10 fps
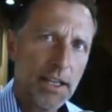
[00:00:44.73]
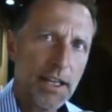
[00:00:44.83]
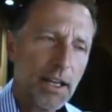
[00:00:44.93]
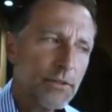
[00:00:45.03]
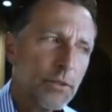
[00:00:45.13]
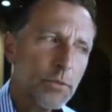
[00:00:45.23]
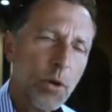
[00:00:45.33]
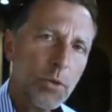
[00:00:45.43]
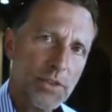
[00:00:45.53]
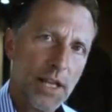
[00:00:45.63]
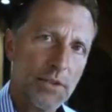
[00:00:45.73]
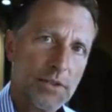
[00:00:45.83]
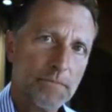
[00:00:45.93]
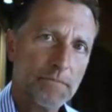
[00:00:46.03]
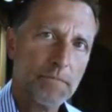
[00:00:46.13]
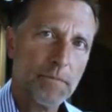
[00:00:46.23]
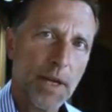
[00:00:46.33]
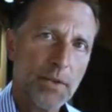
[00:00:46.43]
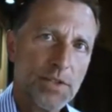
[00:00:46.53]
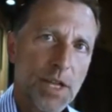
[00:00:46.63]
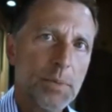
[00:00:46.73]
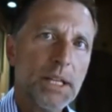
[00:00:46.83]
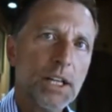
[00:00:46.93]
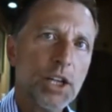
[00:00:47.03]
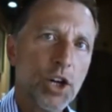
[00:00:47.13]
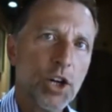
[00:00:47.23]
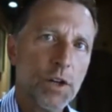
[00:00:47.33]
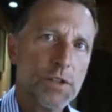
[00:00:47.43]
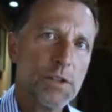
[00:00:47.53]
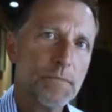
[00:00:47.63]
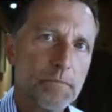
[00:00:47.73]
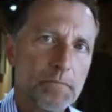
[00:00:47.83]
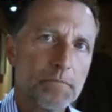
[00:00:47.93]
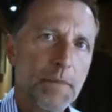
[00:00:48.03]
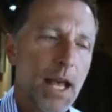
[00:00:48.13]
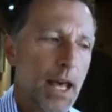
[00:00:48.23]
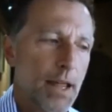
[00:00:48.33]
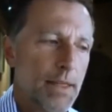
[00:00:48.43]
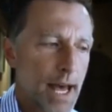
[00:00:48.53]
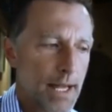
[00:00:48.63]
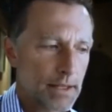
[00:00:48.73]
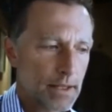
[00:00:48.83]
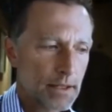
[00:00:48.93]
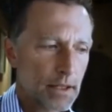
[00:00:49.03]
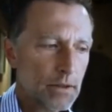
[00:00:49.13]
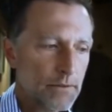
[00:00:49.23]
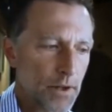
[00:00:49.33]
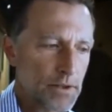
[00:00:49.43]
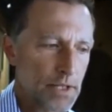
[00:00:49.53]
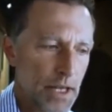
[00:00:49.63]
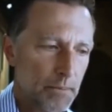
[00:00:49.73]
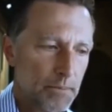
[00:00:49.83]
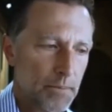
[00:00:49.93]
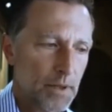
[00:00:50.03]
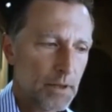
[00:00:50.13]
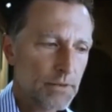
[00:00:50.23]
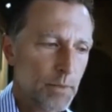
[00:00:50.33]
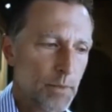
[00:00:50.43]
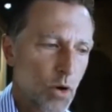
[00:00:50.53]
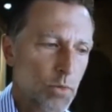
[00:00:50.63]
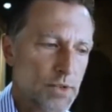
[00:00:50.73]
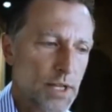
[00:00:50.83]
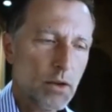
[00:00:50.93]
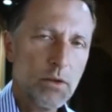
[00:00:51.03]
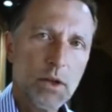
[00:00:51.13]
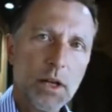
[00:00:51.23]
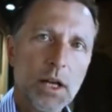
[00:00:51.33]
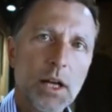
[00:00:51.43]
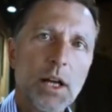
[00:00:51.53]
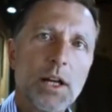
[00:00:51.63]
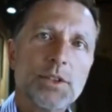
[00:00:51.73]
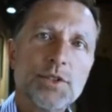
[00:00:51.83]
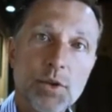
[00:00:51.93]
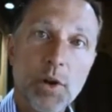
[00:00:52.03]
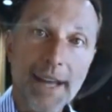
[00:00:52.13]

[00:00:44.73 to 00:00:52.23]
They come from normal cells. And there's something that occurs that converts them from a normal cell to a